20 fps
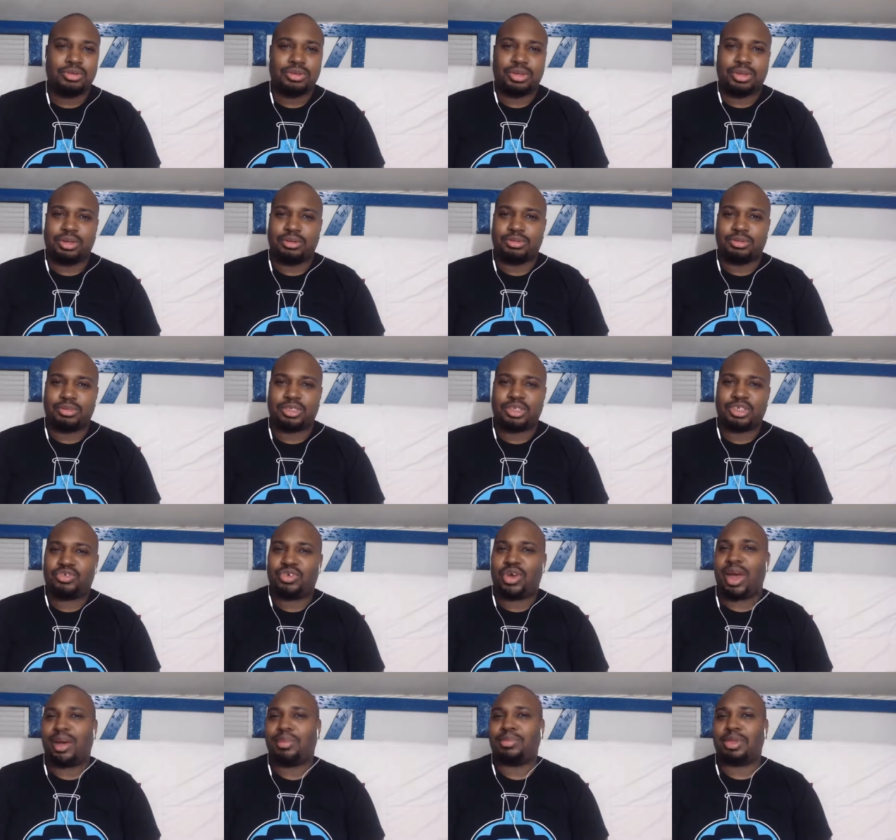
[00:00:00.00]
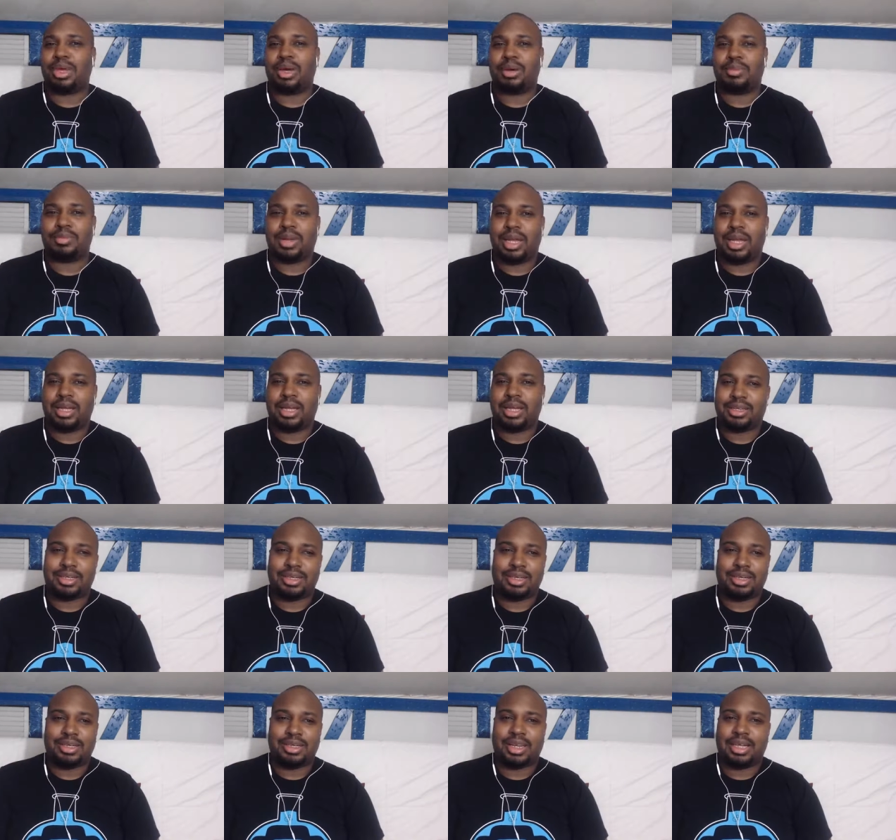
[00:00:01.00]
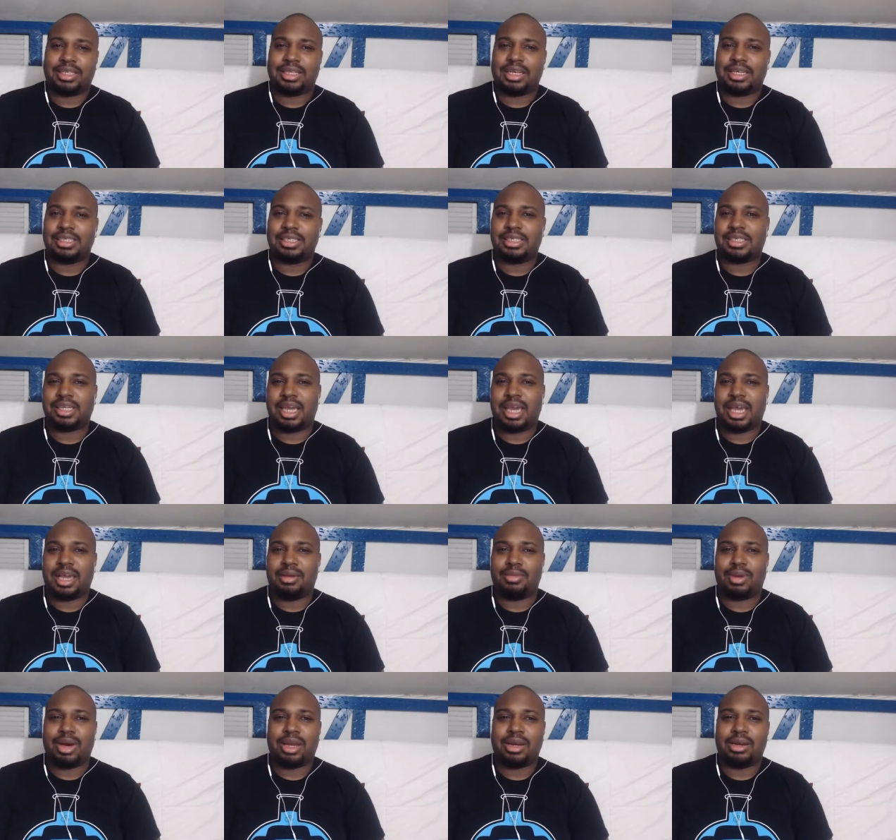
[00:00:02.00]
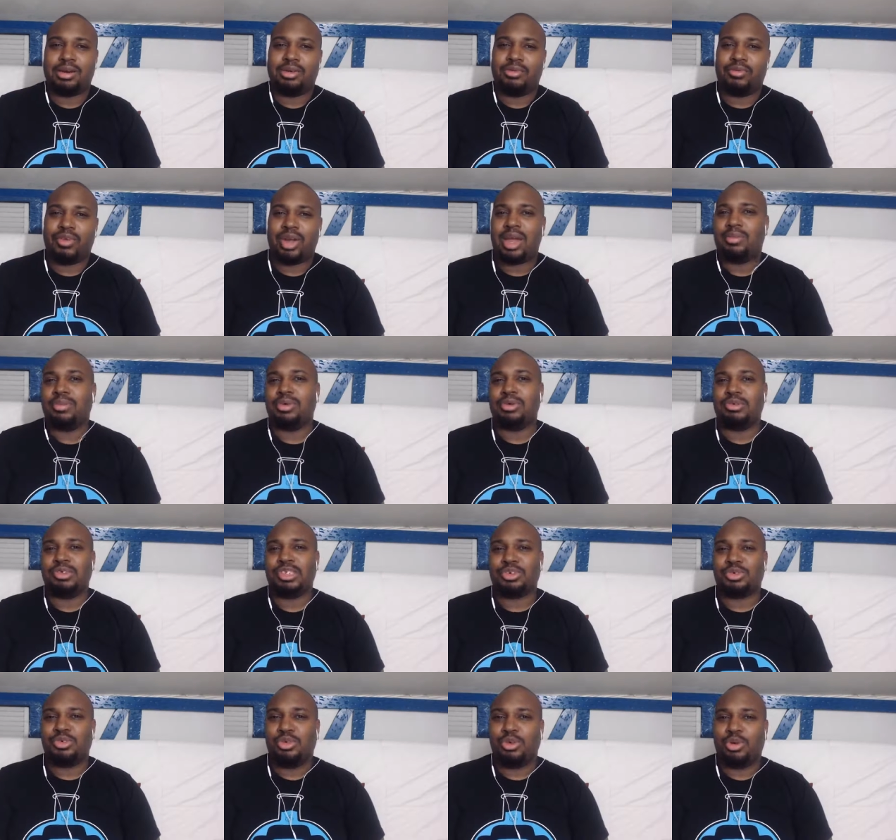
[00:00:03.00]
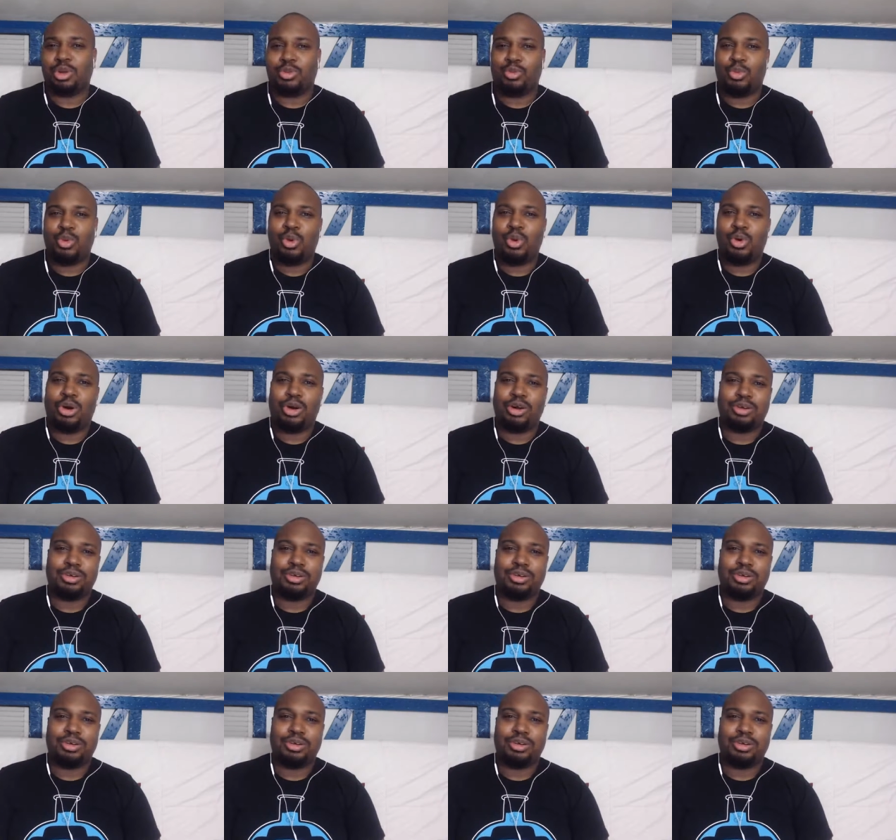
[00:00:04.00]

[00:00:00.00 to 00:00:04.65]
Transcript: you know, strapped up like, like they just came out of the Rambo school of war.